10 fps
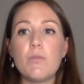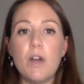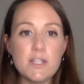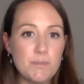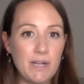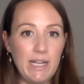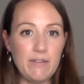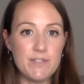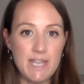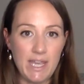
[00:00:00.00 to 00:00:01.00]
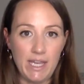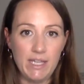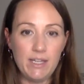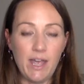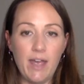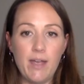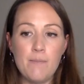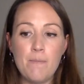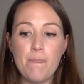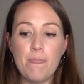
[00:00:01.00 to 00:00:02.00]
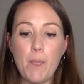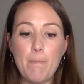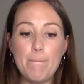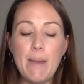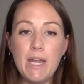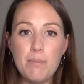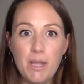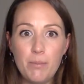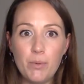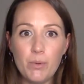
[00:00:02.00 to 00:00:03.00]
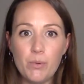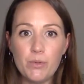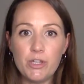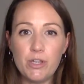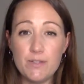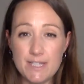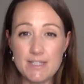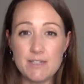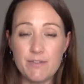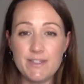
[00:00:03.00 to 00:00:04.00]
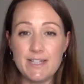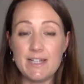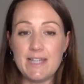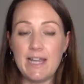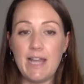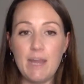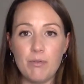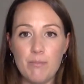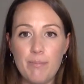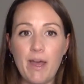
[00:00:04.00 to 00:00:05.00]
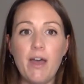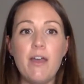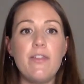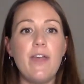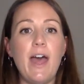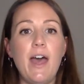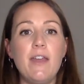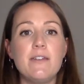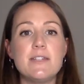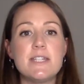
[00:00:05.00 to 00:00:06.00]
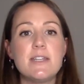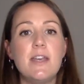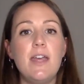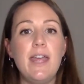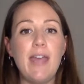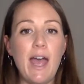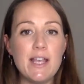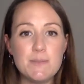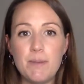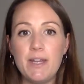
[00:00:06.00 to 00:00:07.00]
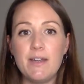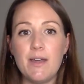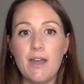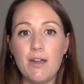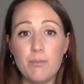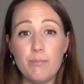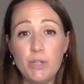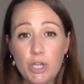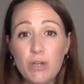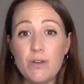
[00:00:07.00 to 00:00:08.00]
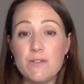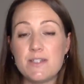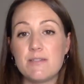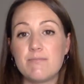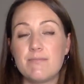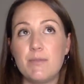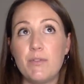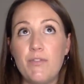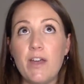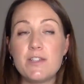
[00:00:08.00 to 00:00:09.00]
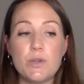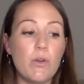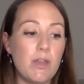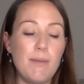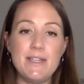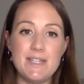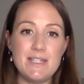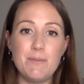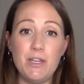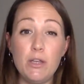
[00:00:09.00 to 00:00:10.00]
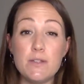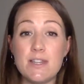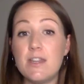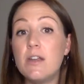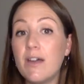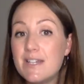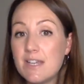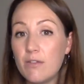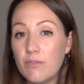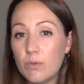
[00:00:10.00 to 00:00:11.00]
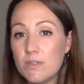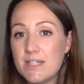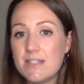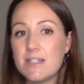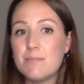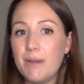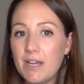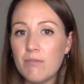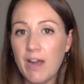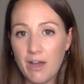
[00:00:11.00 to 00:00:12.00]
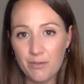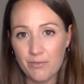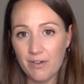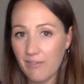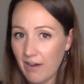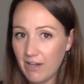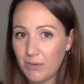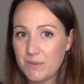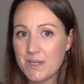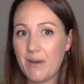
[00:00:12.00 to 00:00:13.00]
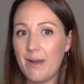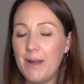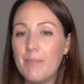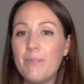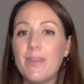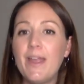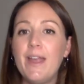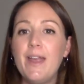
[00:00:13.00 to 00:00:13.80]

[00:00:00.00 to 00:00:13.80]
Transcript: Raspberry leaf tea. Um, many people use this to facilitate labour and birth, and it has been used. It was first documented to be used in the 1940s. it's been around for a very long time.